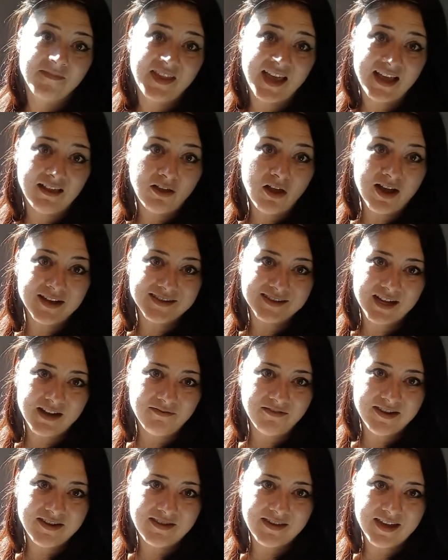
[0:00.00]
They lost
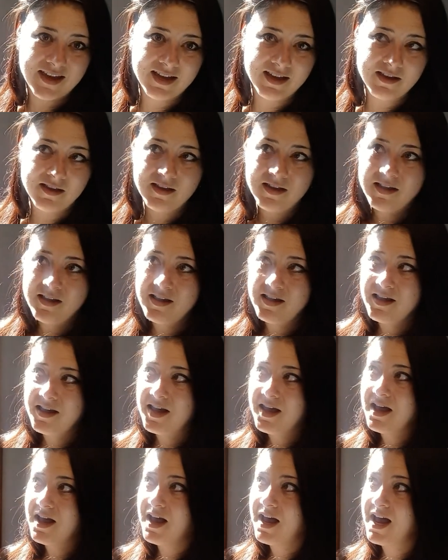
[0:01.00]
everything,
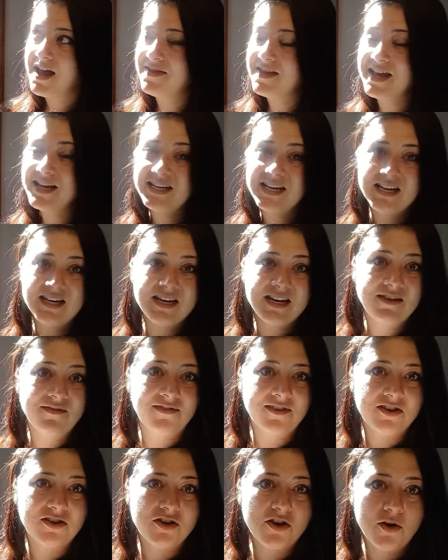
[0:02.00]
and they didn't
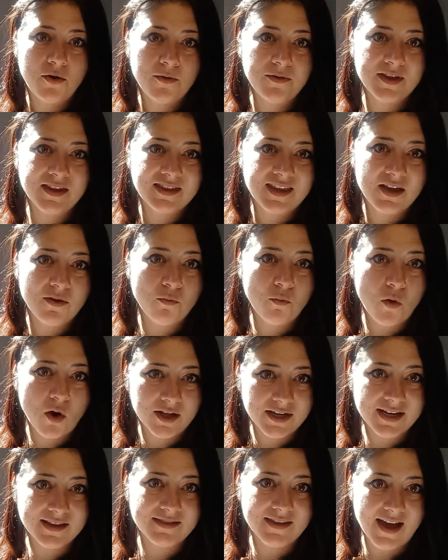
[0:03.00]
even know that they
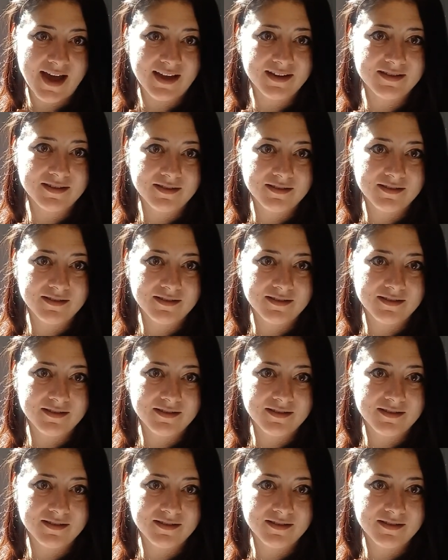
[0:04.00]
wanted that.